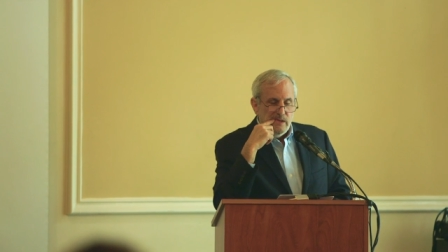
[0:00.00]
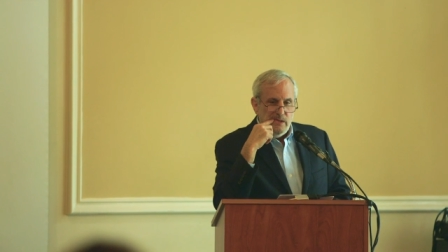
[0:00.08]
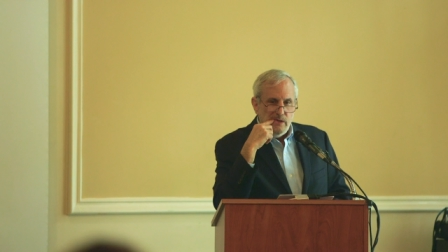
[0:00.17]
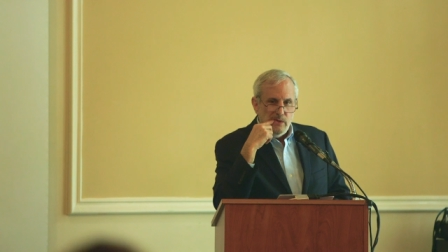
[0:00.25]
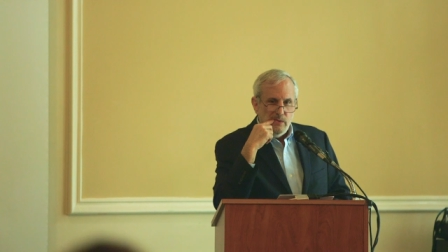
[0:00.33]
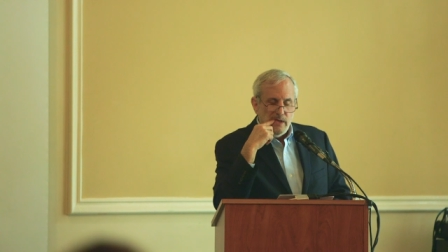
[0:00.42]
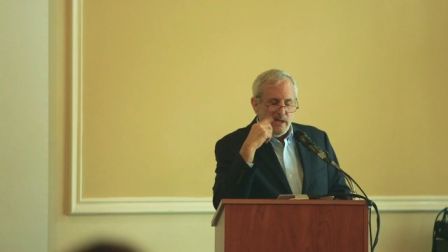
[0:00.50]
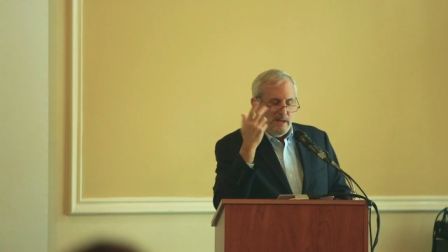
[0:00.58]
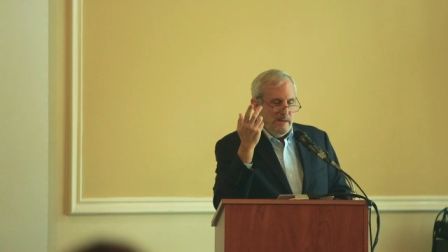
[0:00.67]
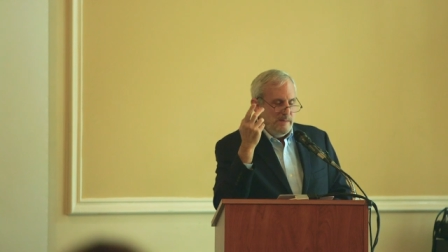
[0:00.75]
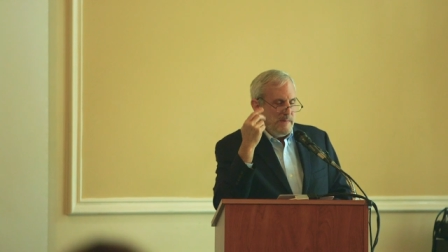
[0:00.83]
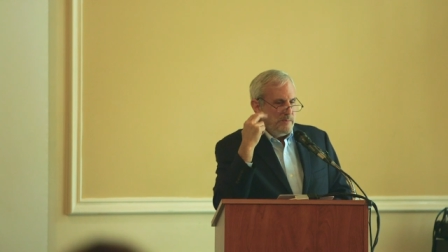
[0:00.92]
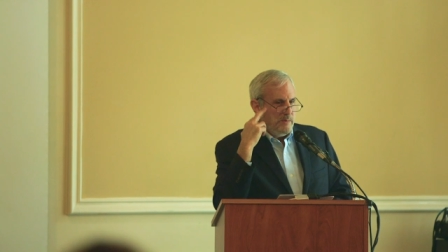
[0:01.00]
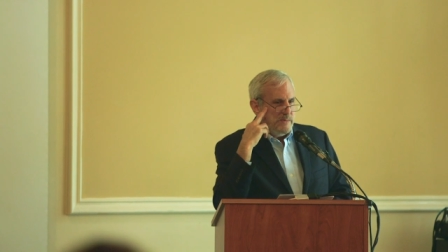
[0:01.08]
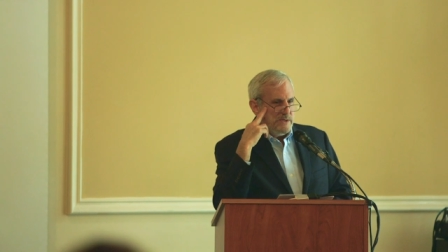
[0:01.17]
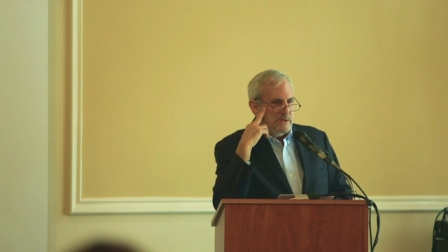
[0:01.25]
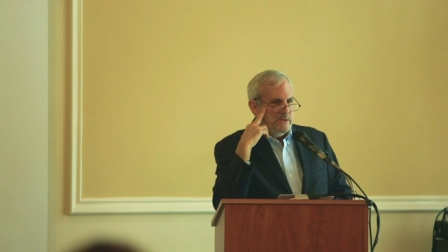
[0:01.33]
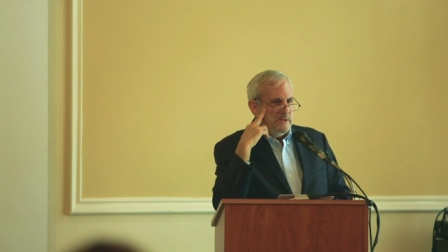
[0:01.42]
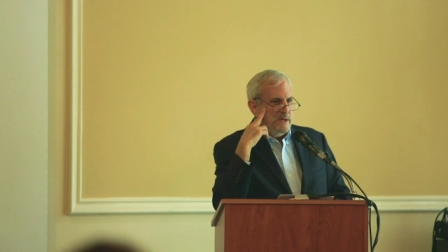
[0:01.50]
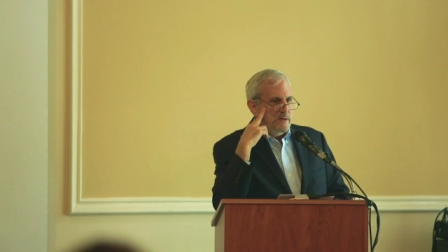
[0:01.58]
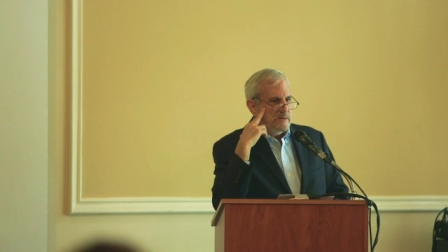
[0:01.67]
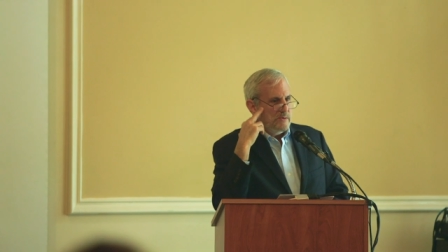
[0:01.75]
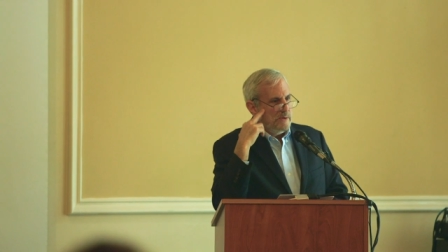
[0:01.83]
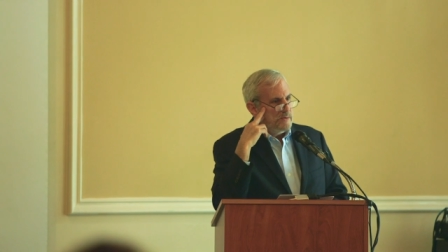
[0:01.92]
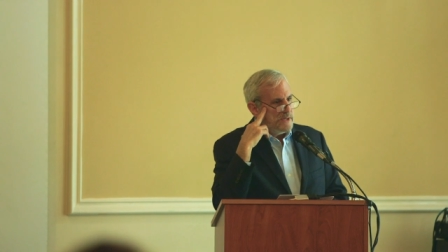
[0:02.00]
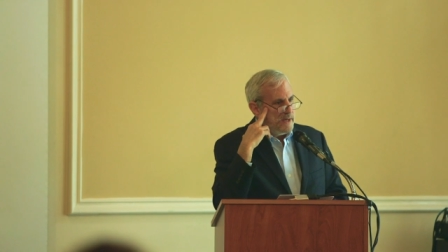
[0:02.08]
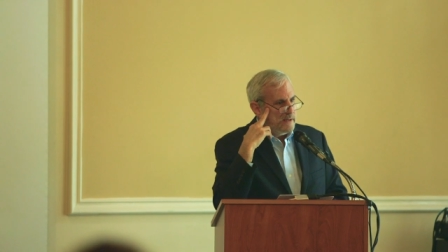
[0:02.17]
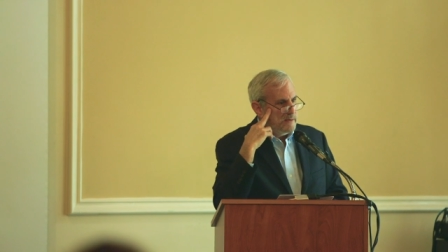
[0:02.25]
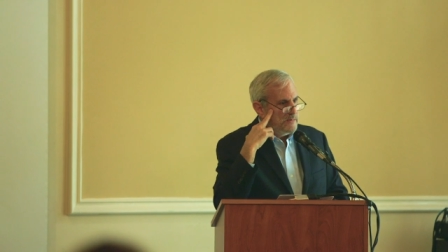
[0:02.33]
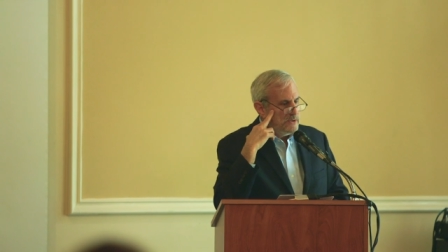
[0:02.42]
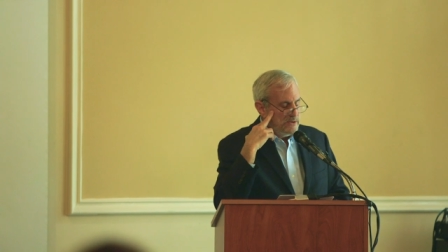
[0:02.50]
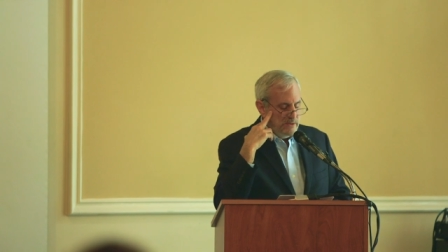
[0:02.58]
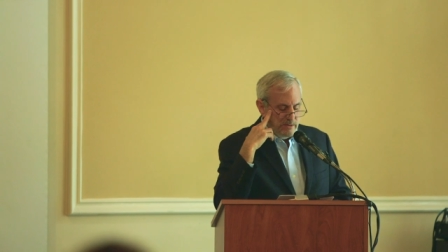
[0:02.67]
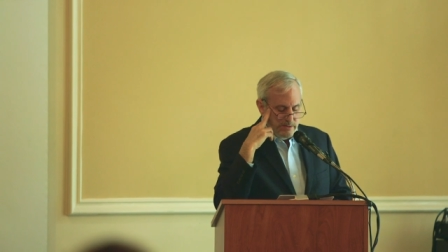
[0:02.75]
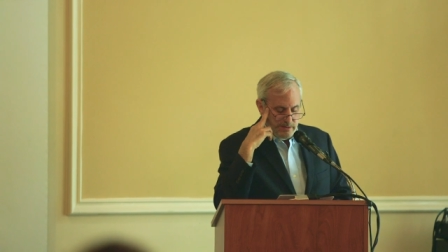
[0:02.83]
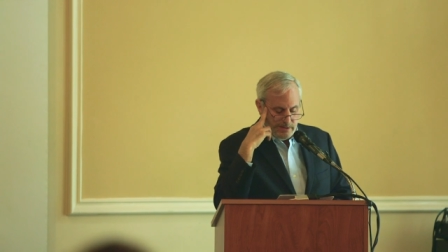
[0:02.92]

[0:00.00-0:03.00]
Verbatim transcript: You know, I remember Mister Guterres when he was High Commissioner